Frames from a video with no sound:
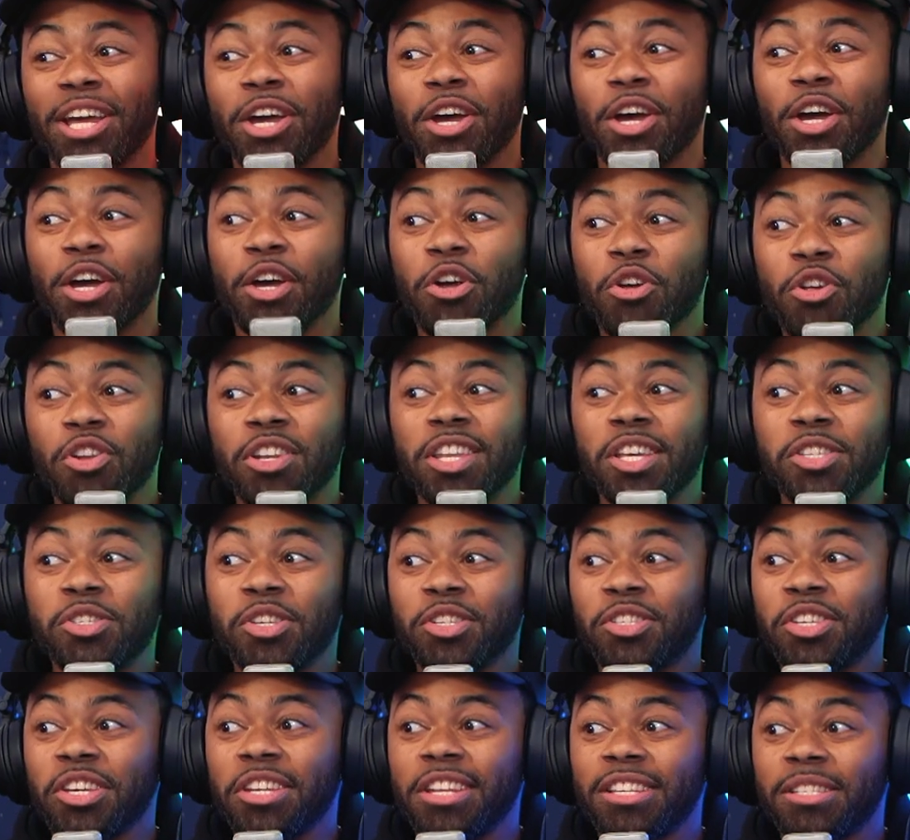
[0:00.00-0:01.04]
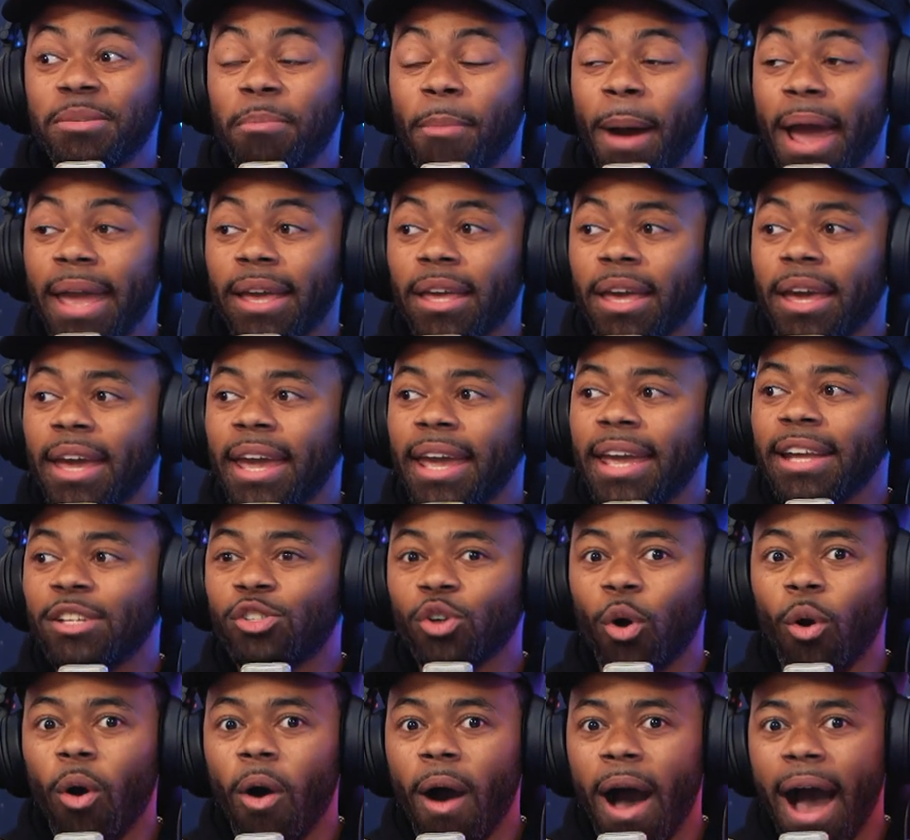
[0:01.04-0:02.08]
Nah. Listen to this mic. It's
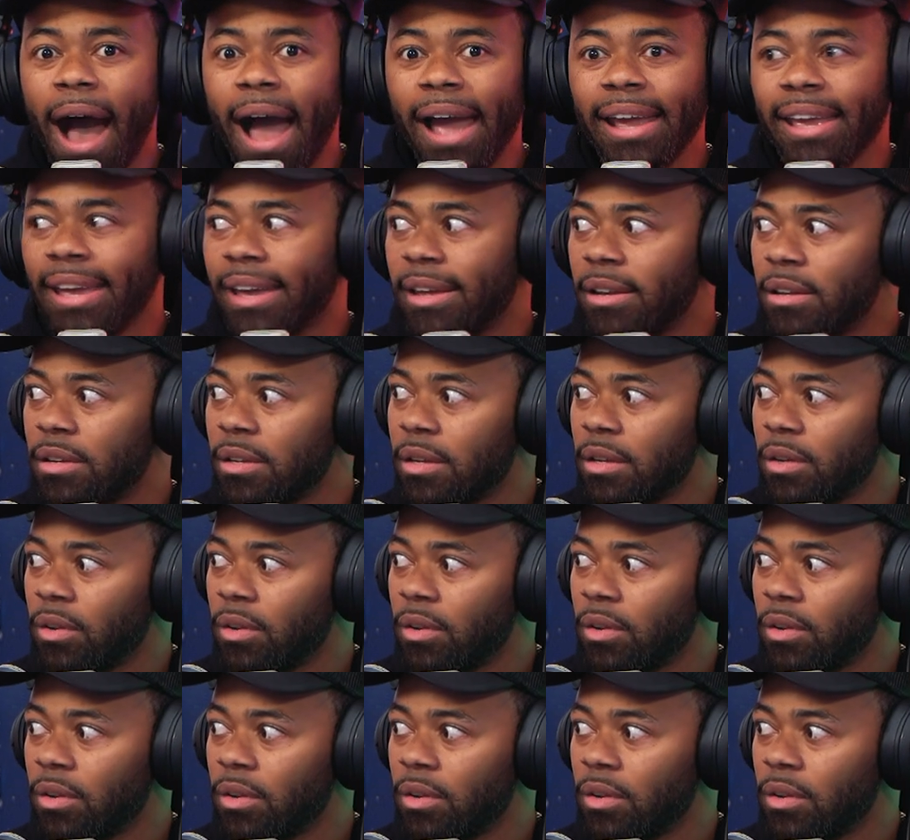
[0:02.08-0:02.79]
all high end.